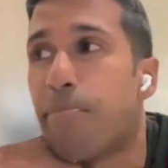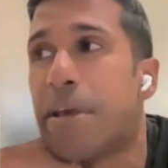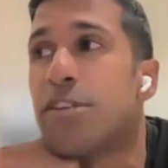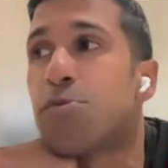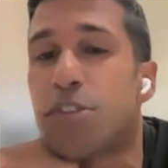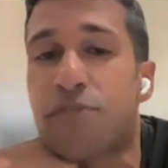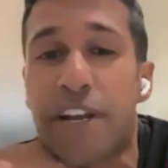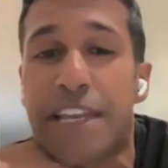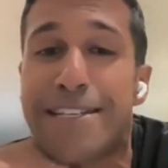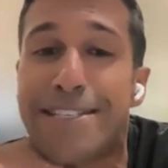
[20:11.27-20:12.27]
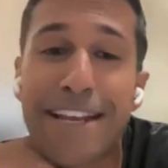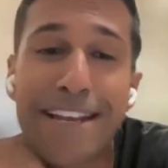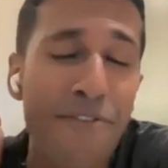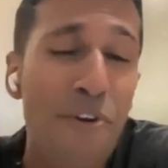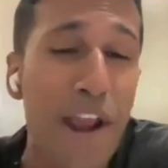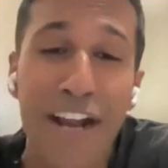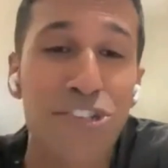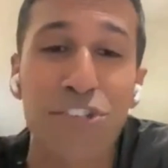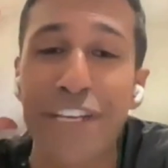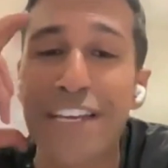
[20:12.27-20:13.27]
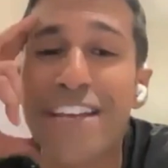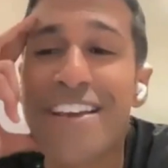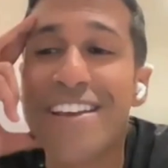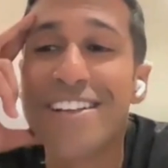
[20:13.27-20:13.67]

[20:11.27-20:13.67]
because what's funny is they never actually